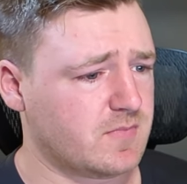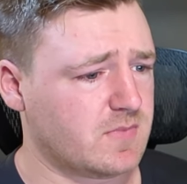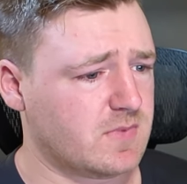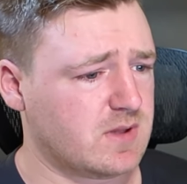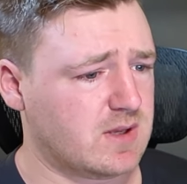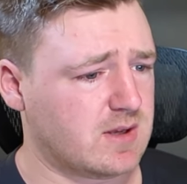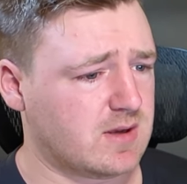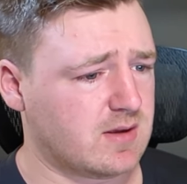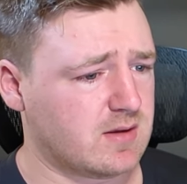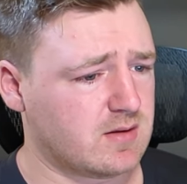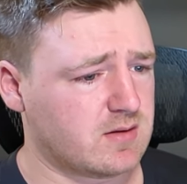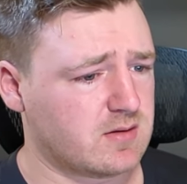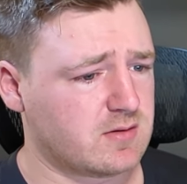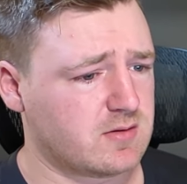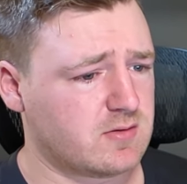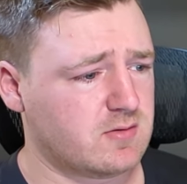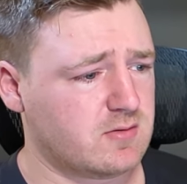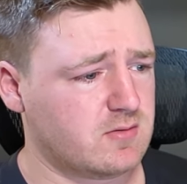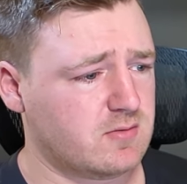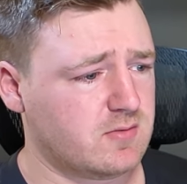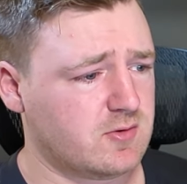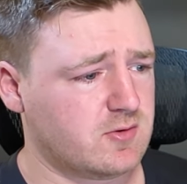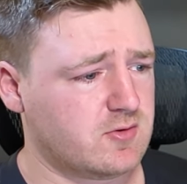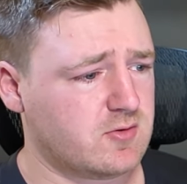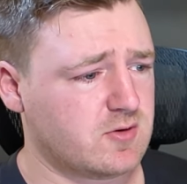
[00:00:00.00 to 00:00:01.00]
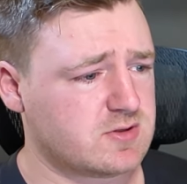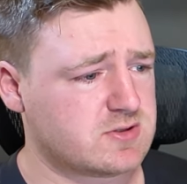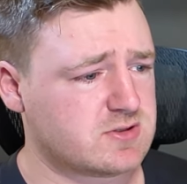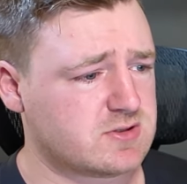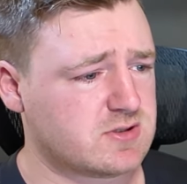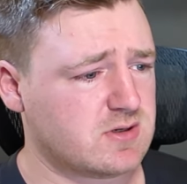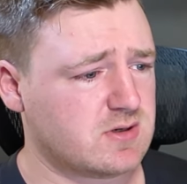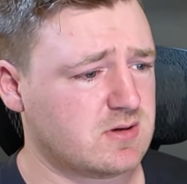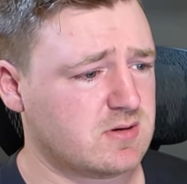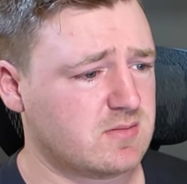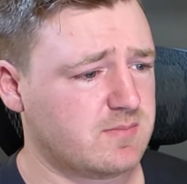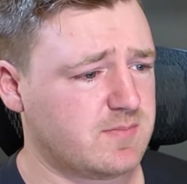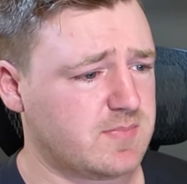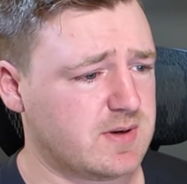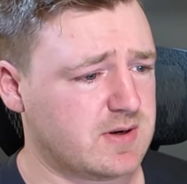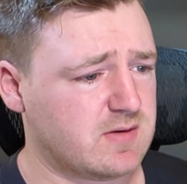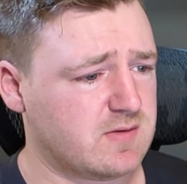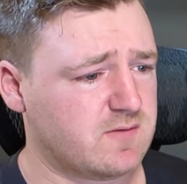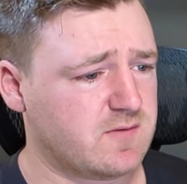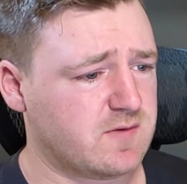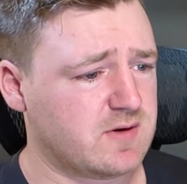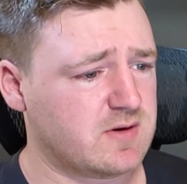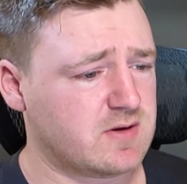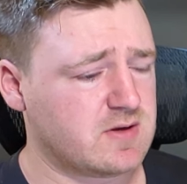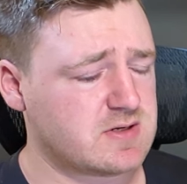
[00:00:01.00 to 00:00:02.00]
Yeah, Christian,
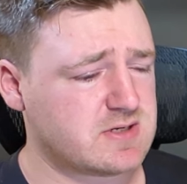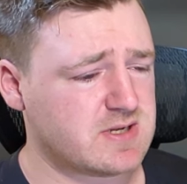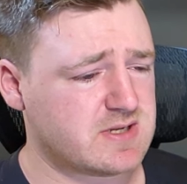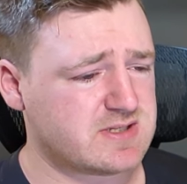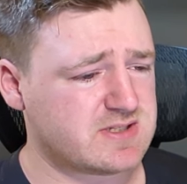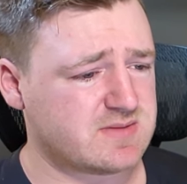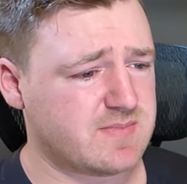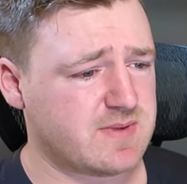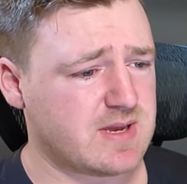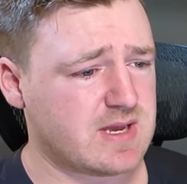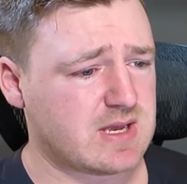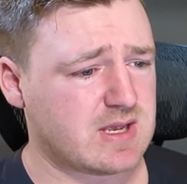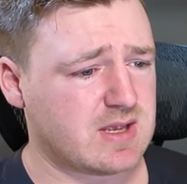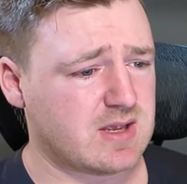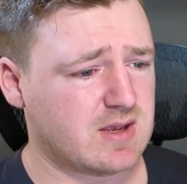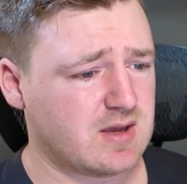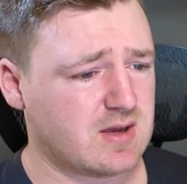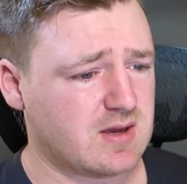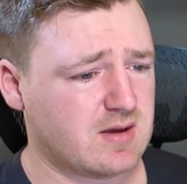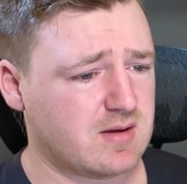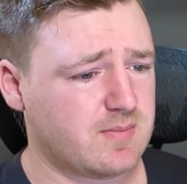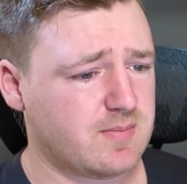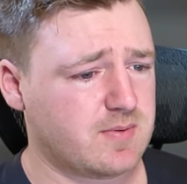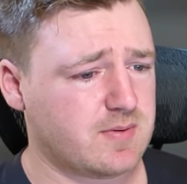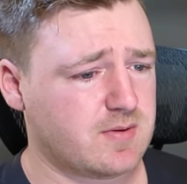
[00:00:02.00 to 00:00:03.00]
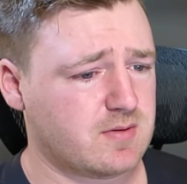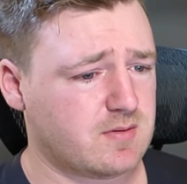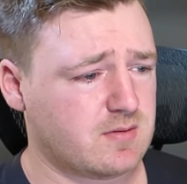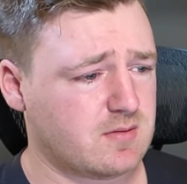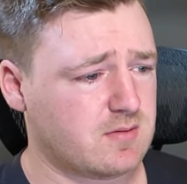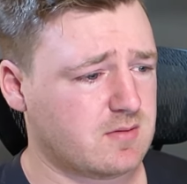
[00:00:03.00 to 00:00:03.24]
very good chance of backing up.